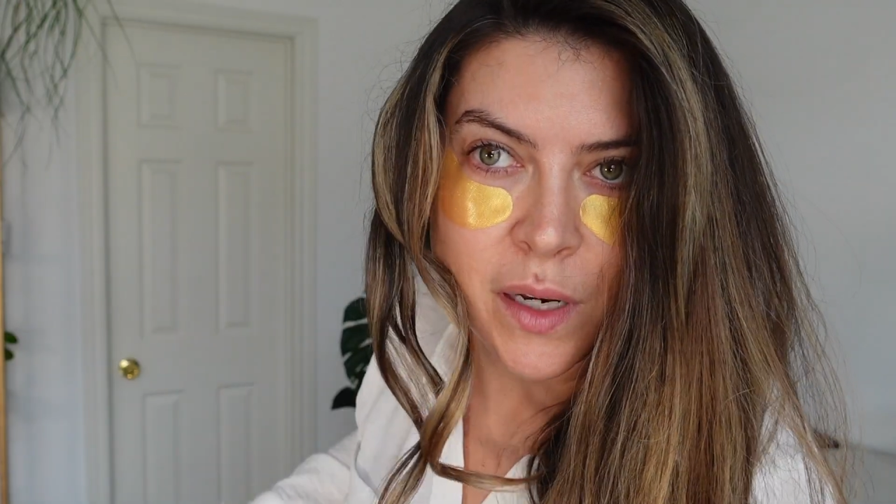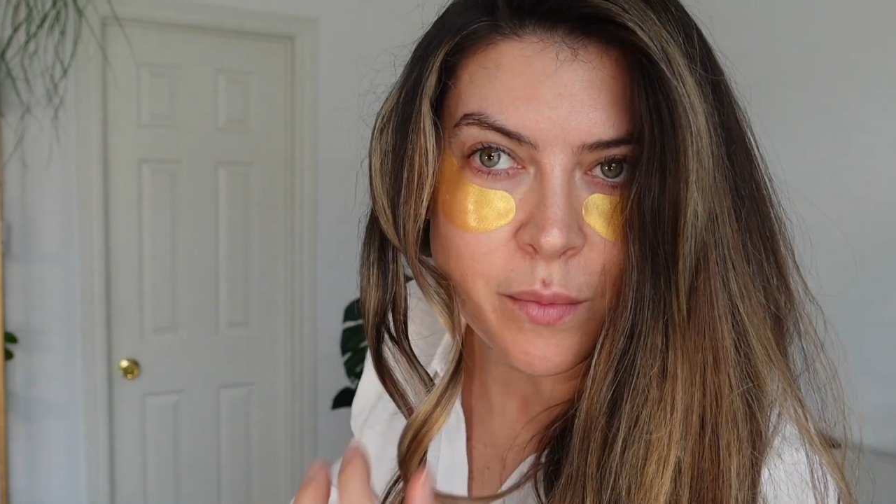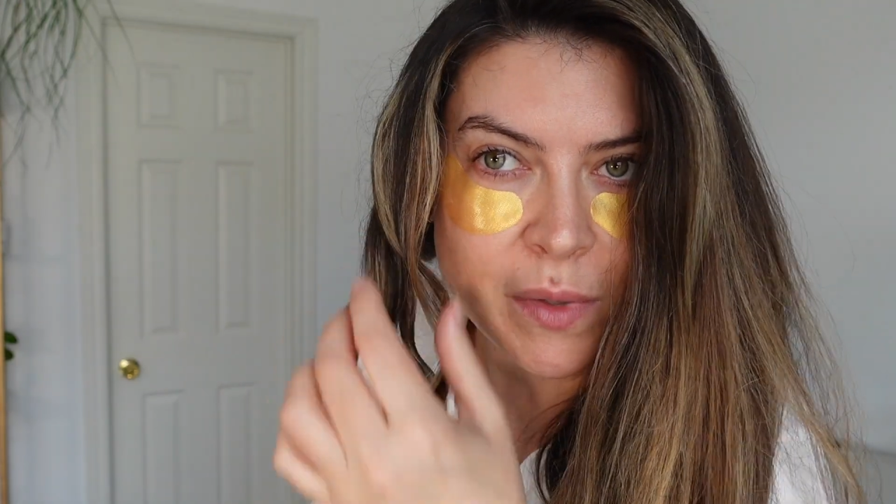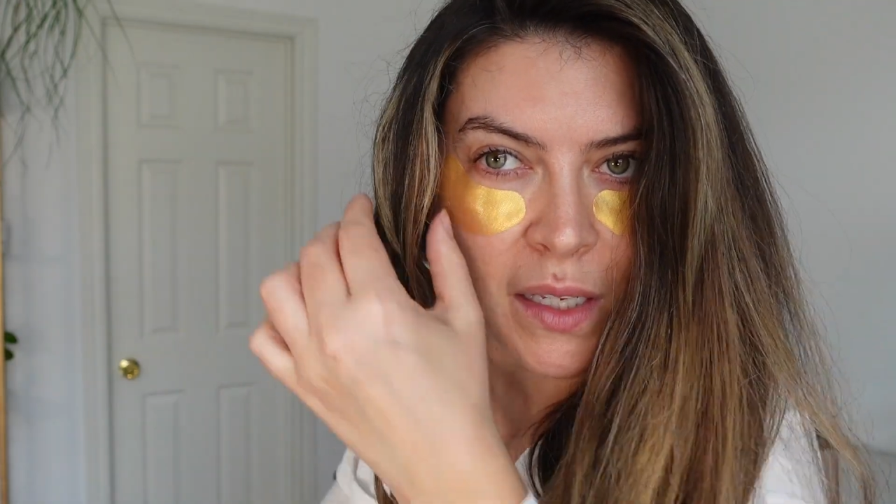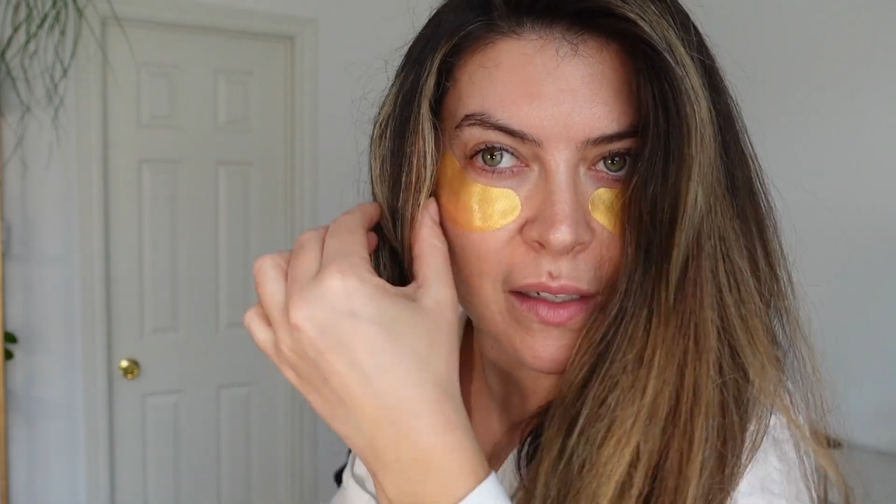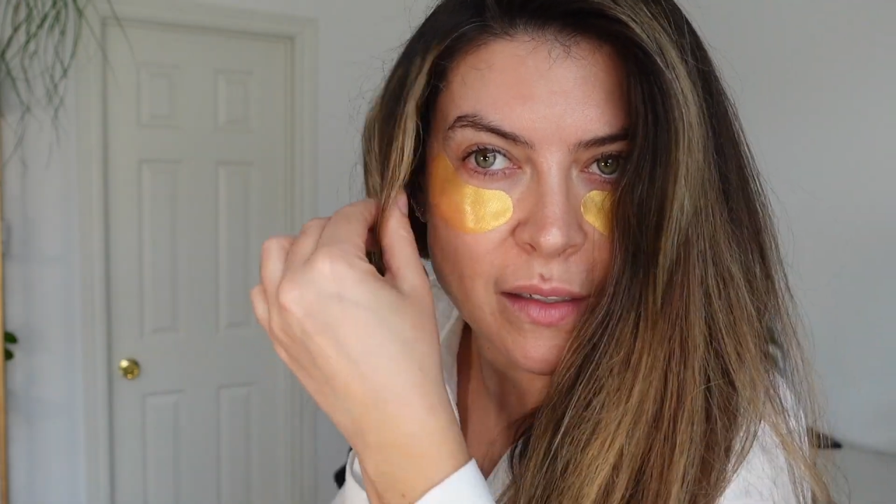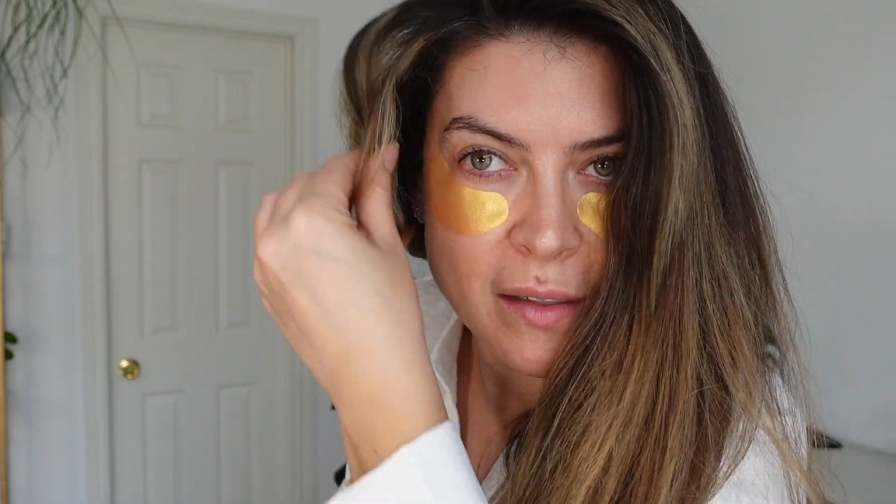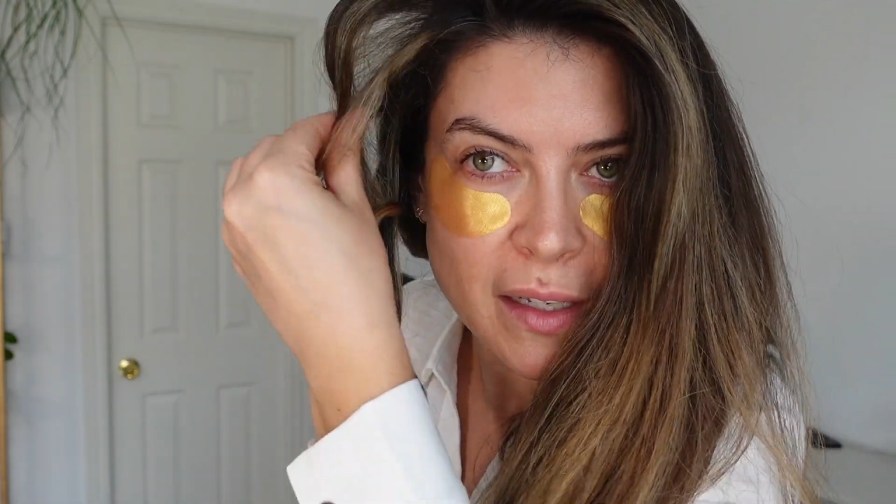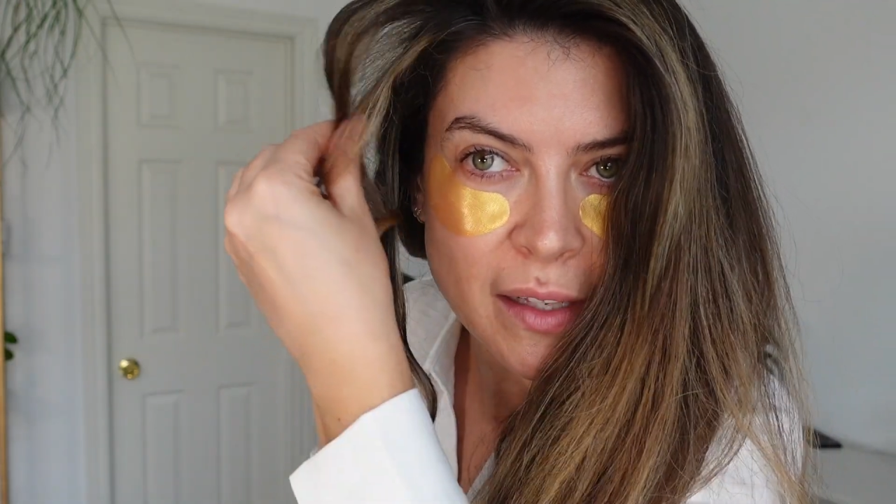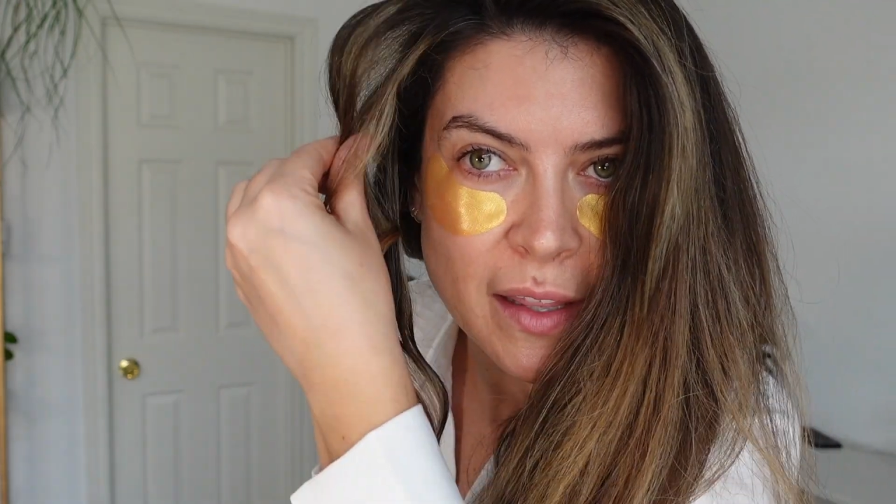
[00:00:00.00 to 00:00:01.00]
I mean,
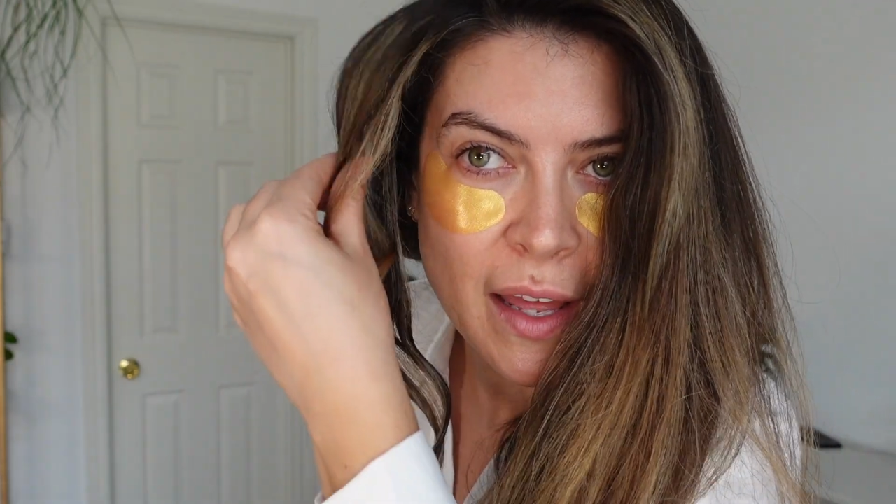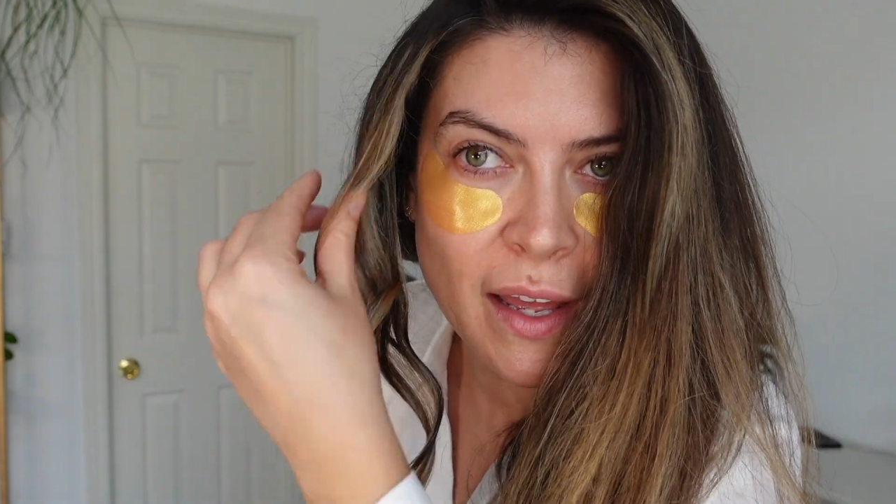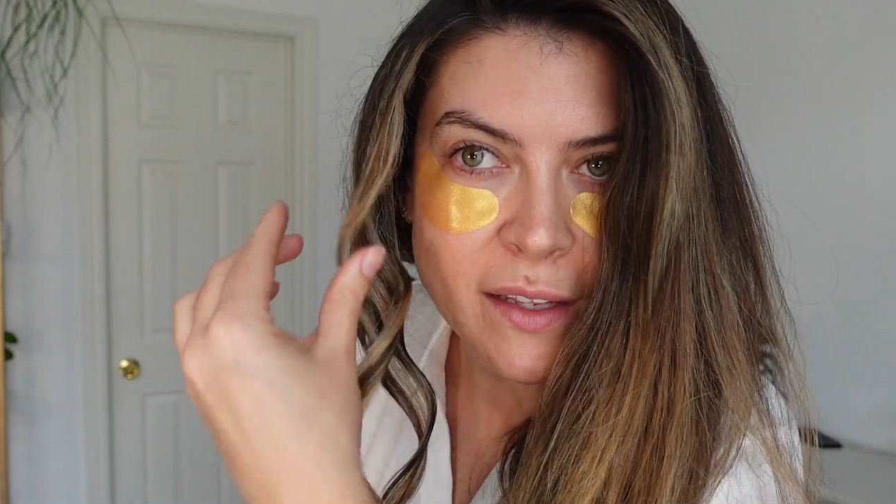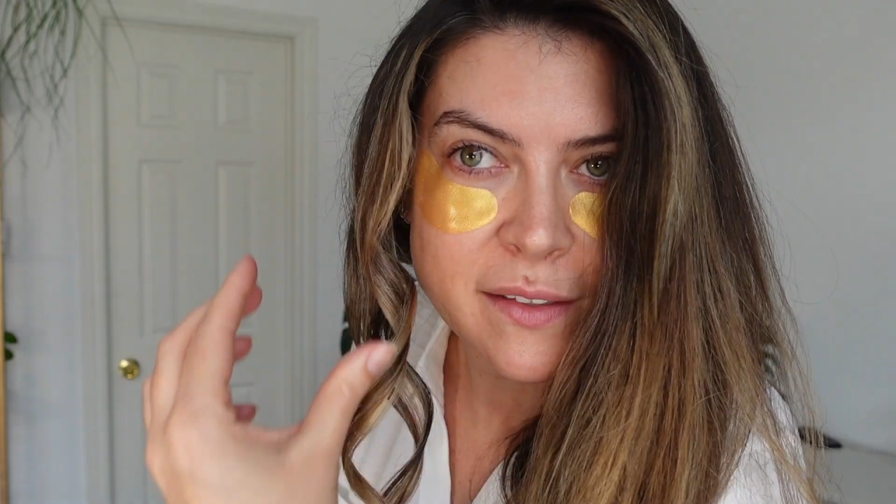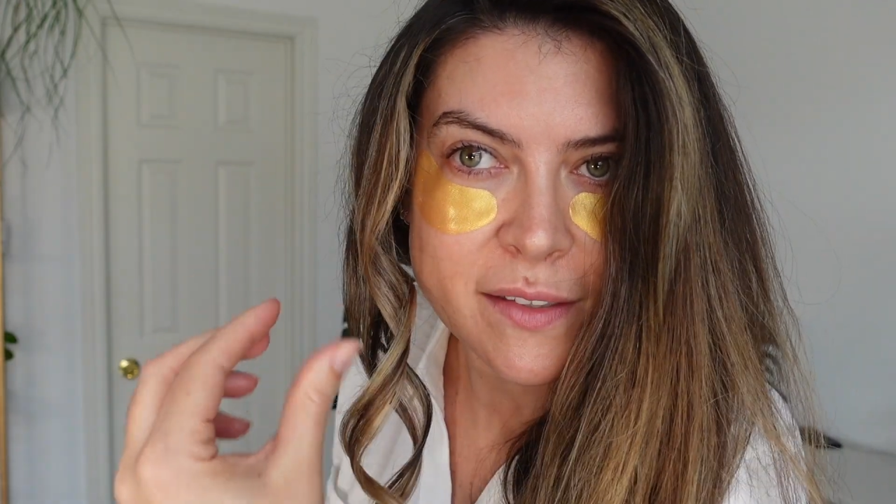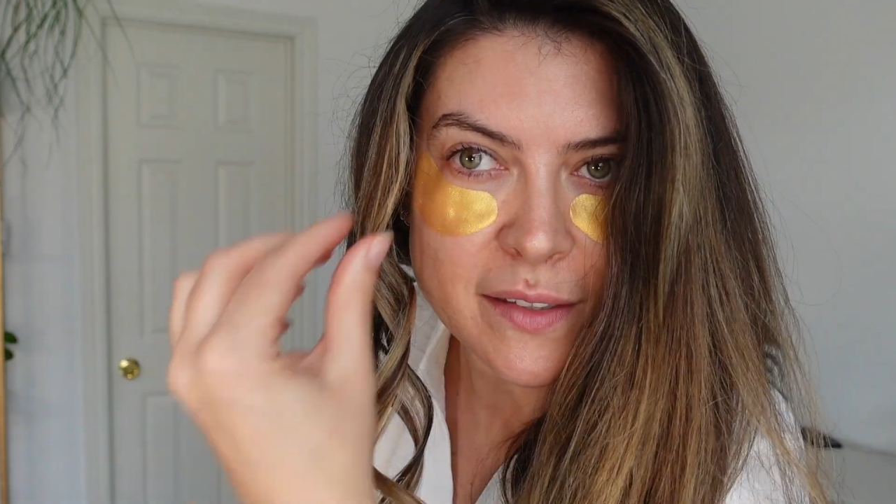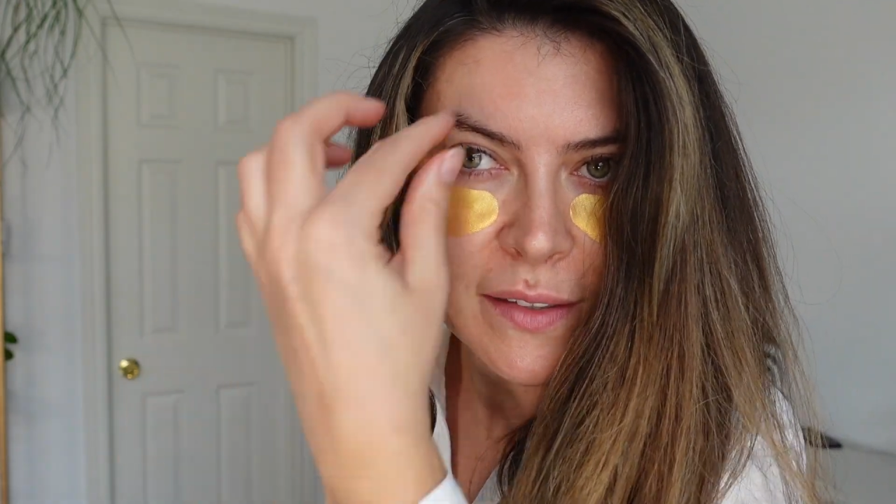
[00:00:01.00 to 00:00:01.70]
like like that.